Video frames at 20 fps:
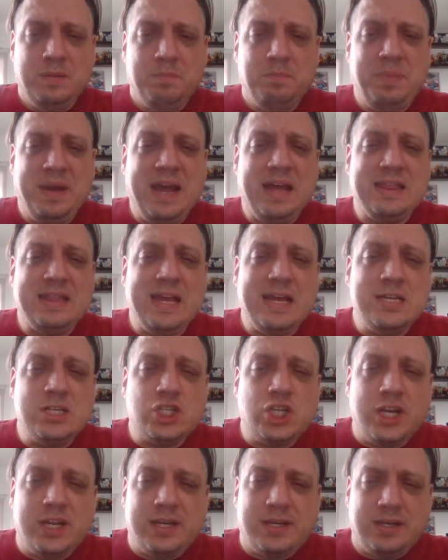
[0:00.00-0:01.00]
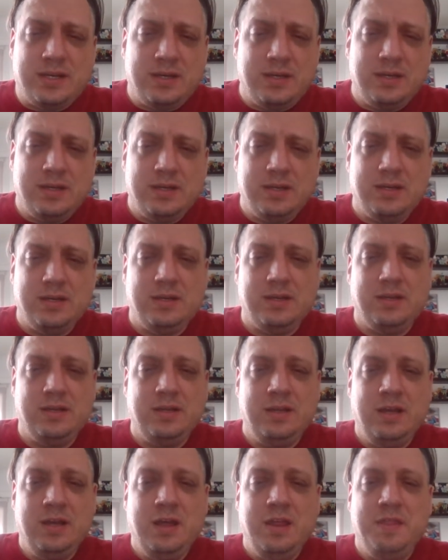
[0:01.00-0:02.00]
Pay attention.
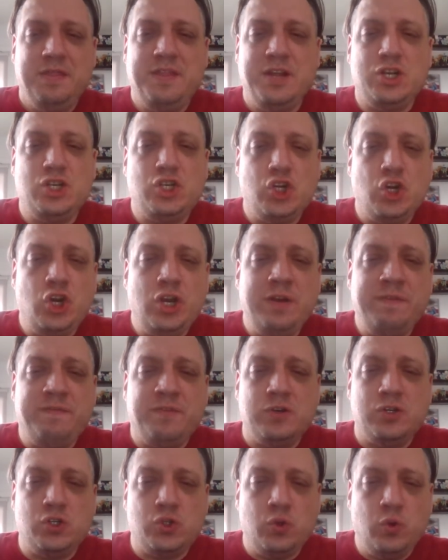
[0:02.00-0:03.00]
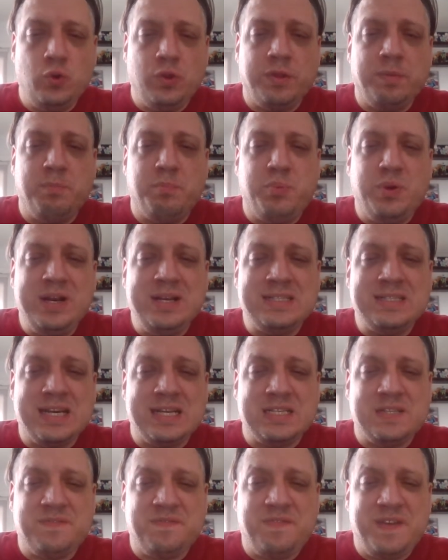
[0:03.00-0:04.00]
The journey for truth brings
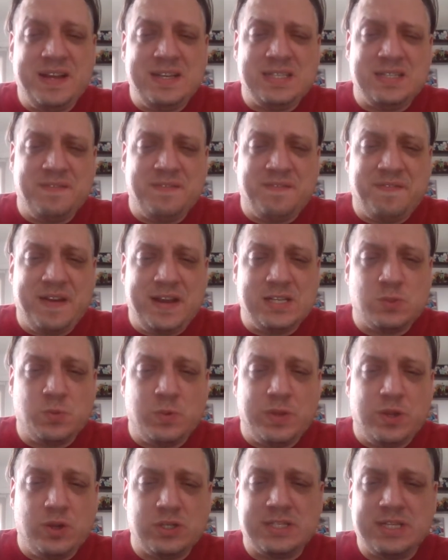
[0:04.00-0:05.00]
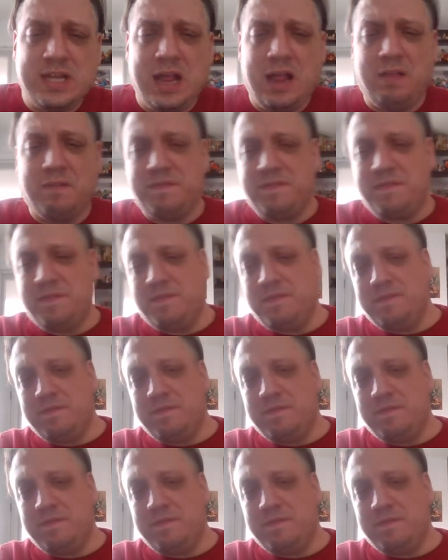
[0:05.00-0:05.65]
us face to face with yourself.